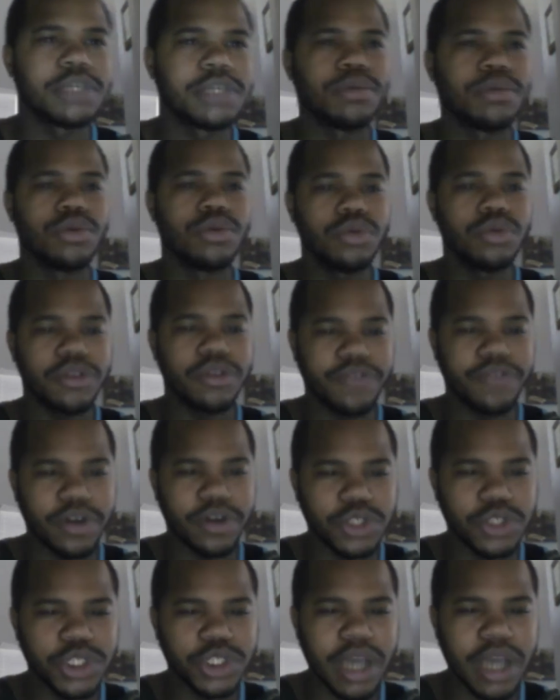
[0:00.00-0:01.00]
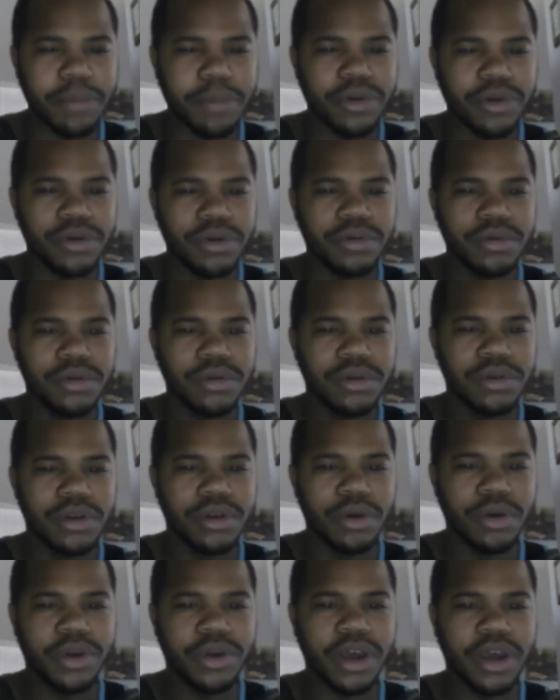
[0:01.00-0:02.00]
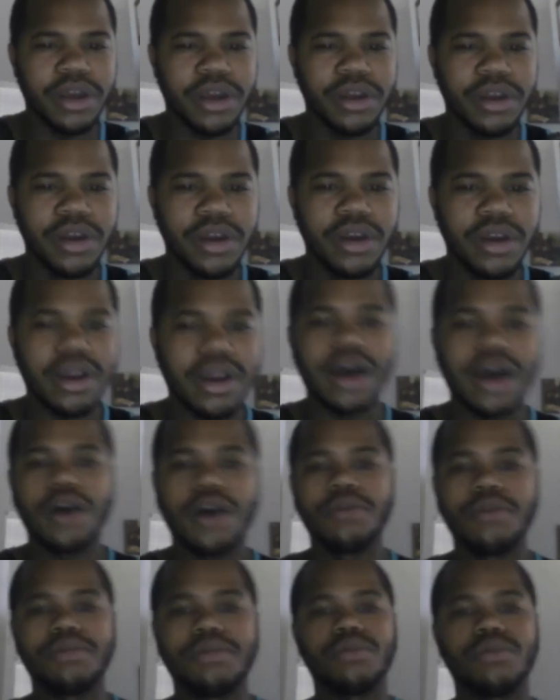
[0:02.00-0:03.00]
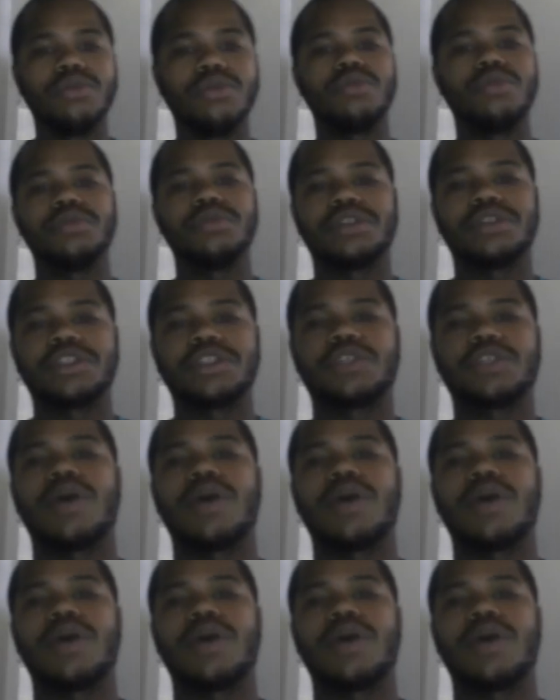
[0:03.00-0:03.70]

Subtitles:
was in Baruch, the first chapter. Okay, now Baruch was the